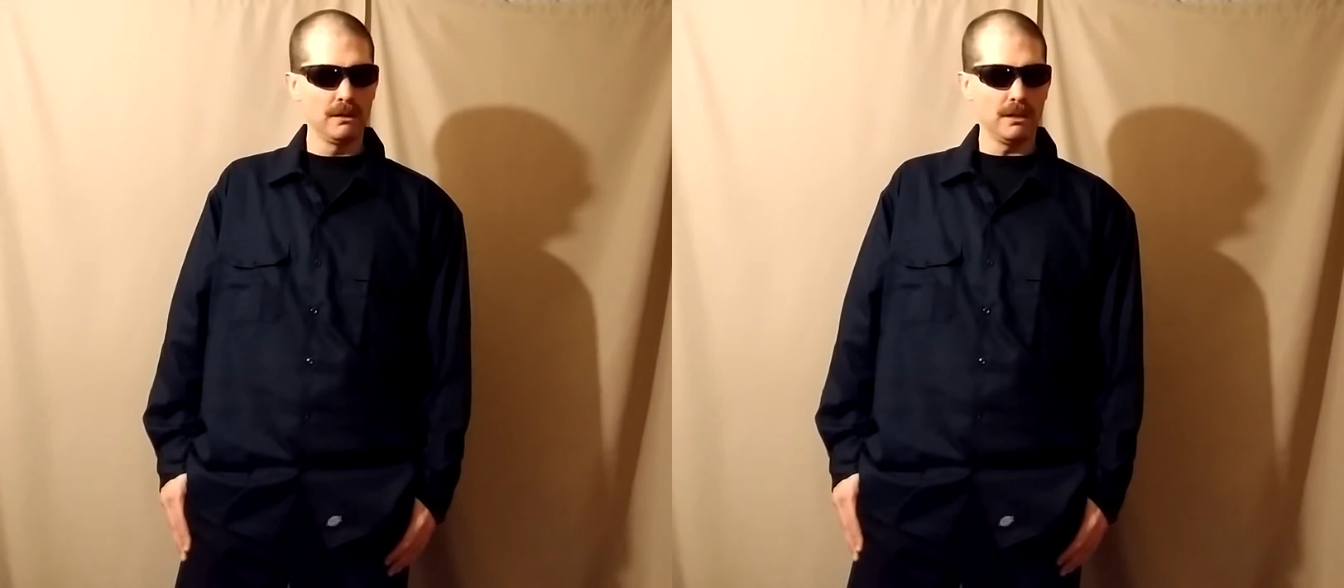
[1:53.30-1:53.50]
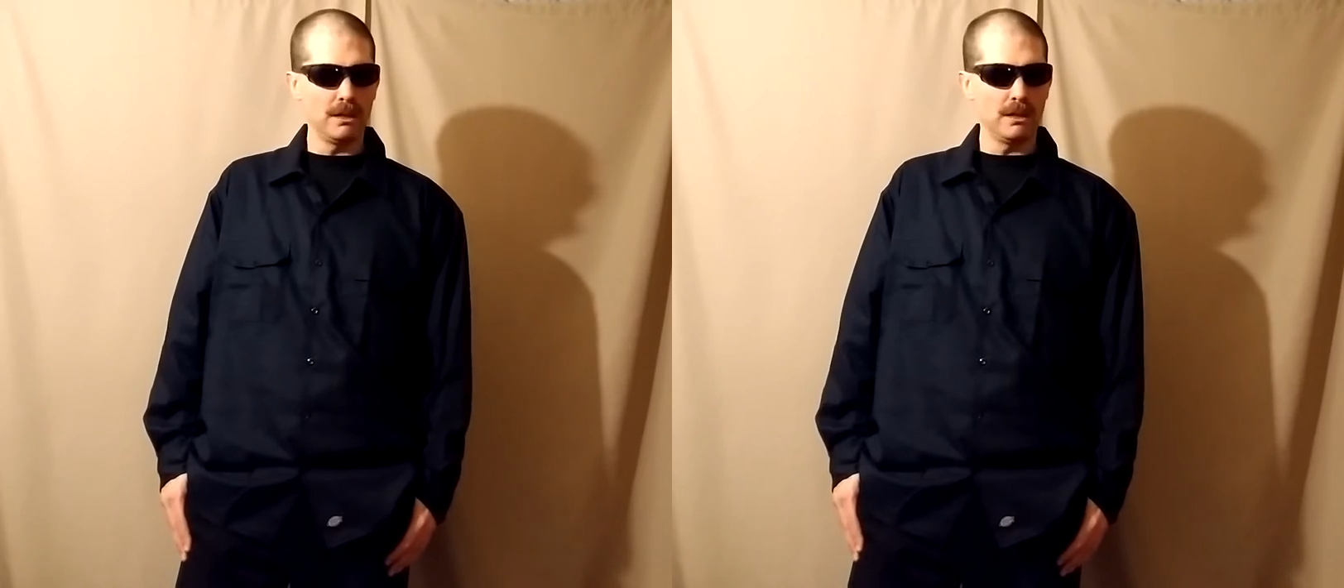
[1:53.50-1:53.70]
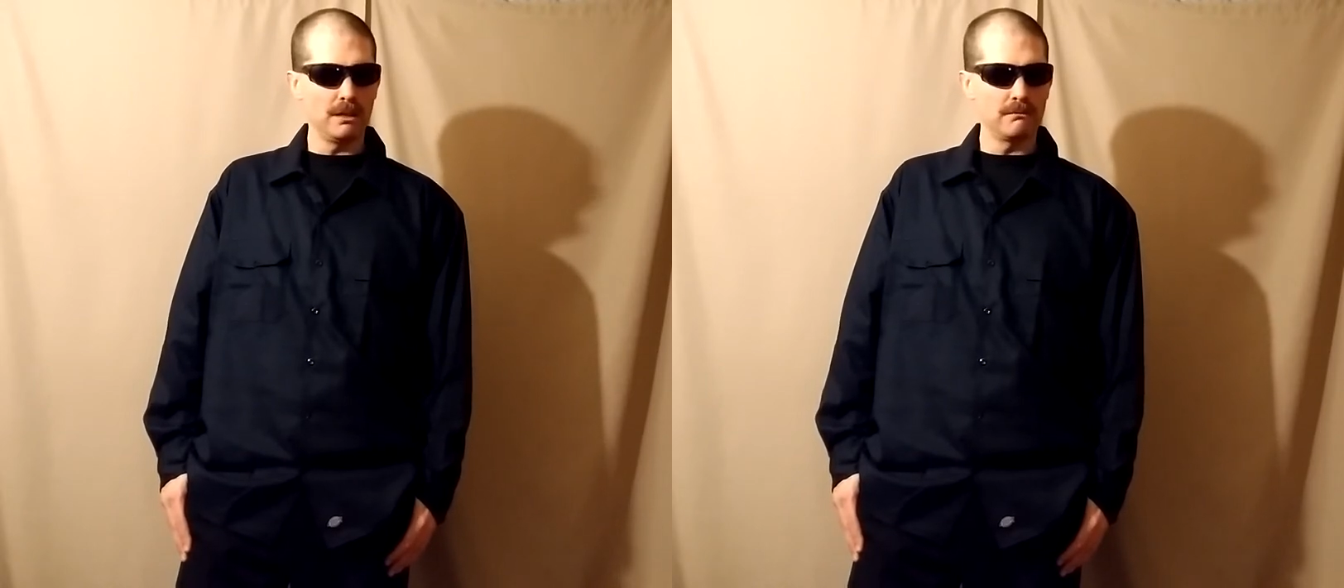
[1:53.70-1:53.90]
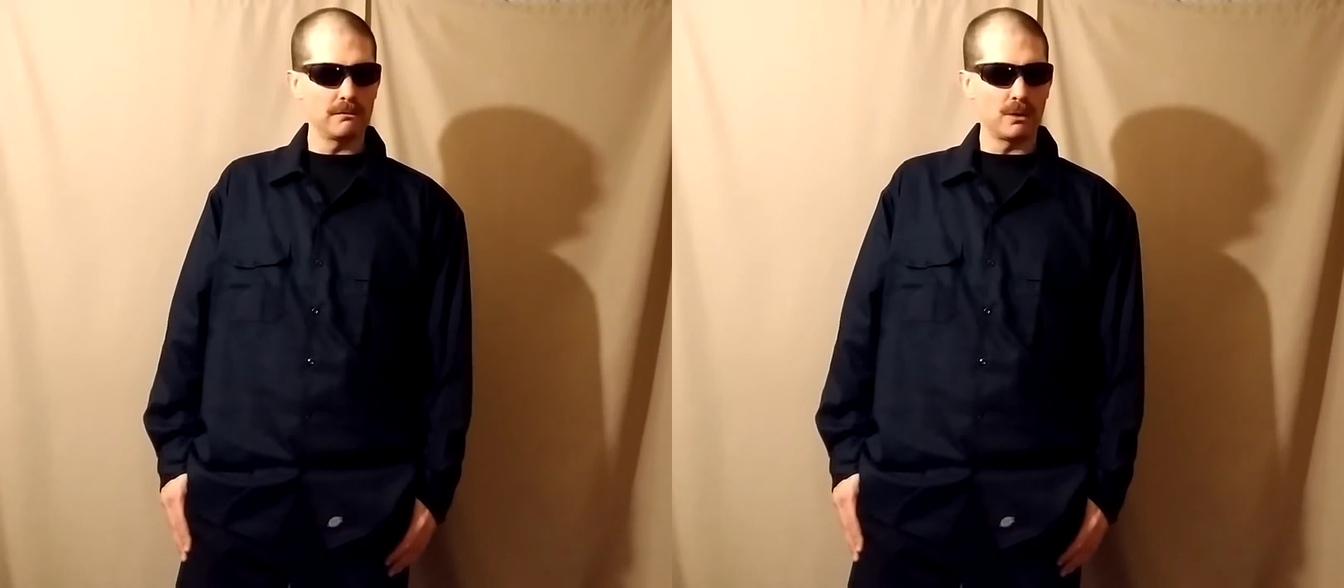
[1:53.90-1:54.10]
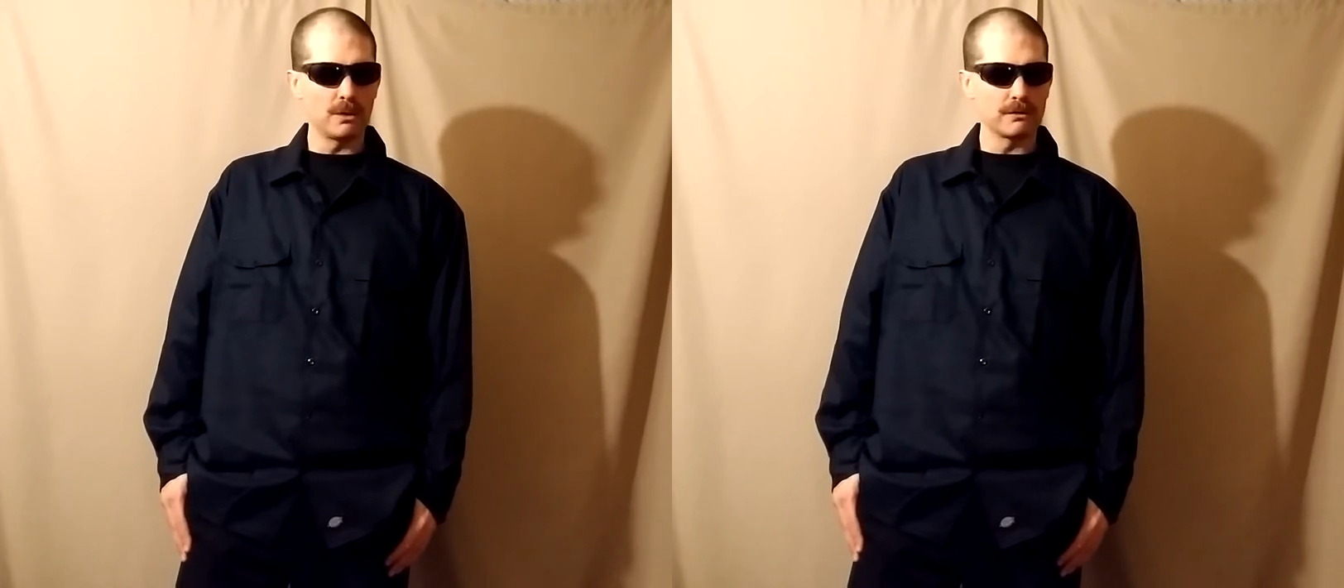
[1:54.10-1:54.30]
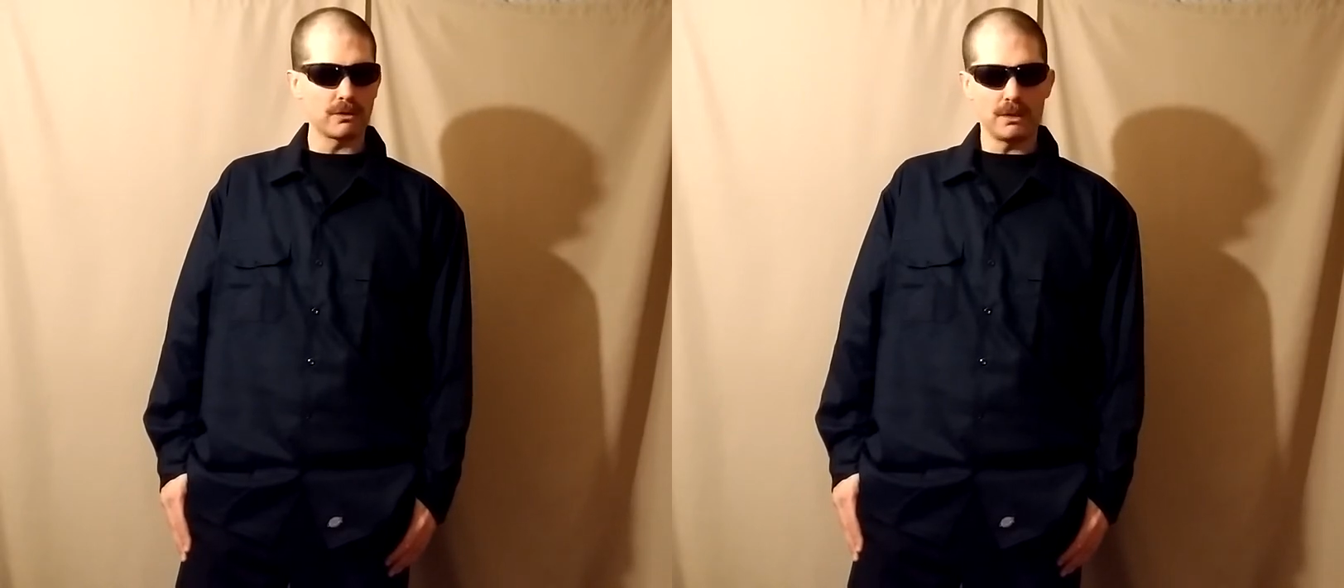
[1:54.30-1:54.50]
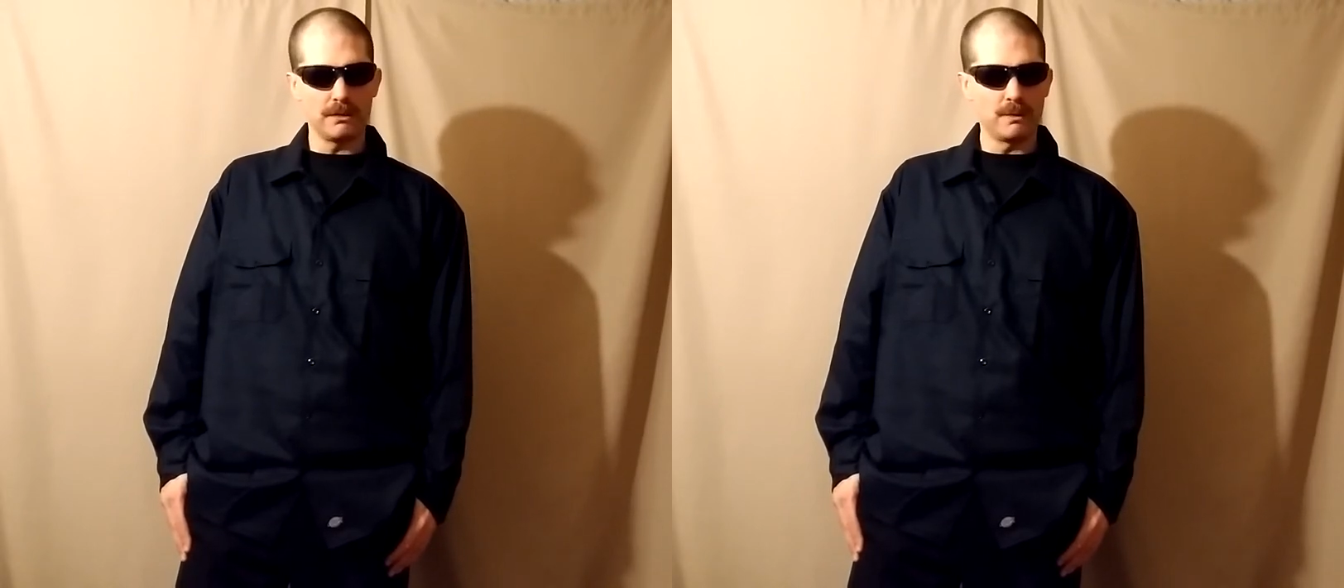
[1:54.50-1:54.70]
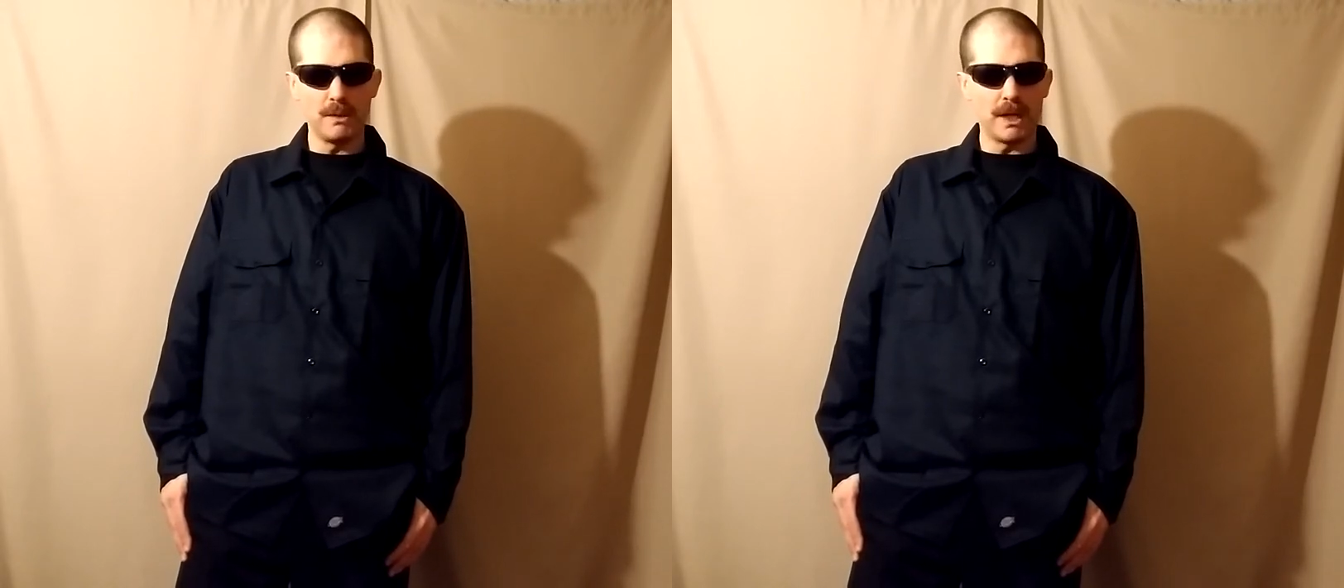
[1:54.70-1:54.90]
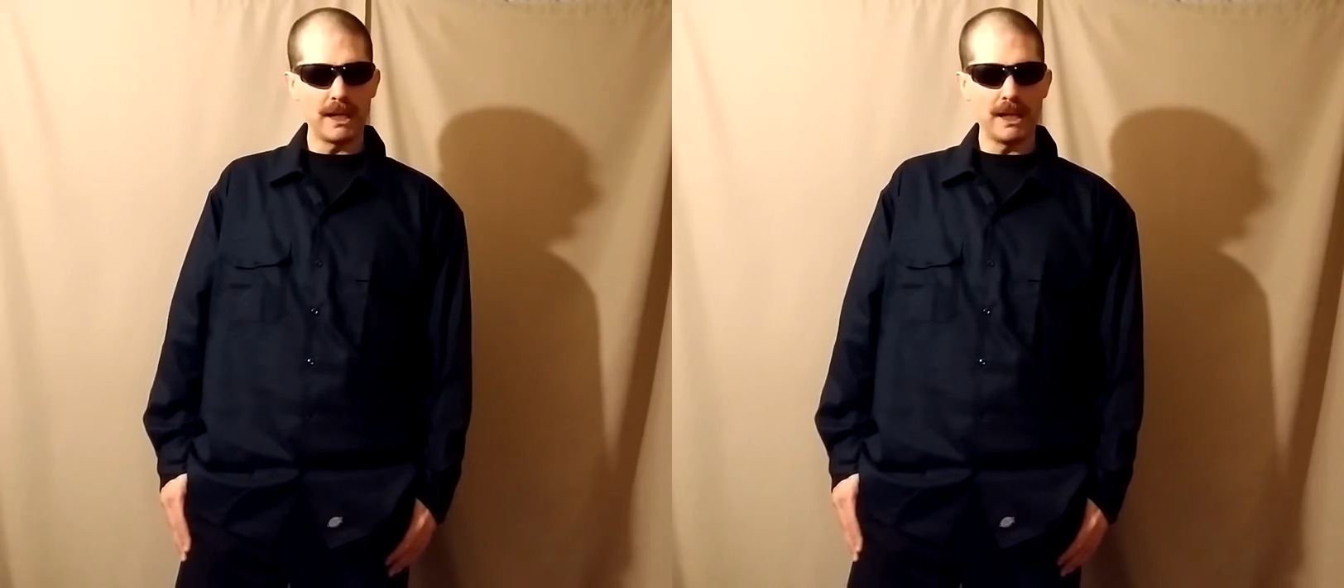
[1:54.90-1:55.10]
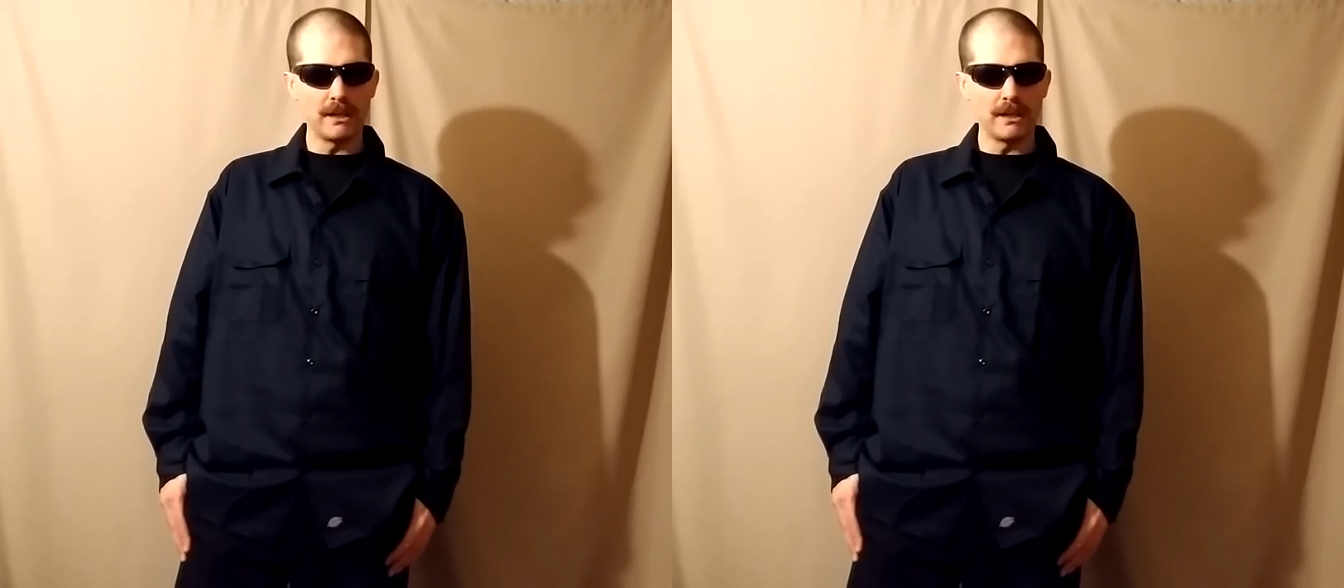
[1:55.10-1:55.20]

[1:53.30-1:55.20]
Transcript: uh, or try to be Maya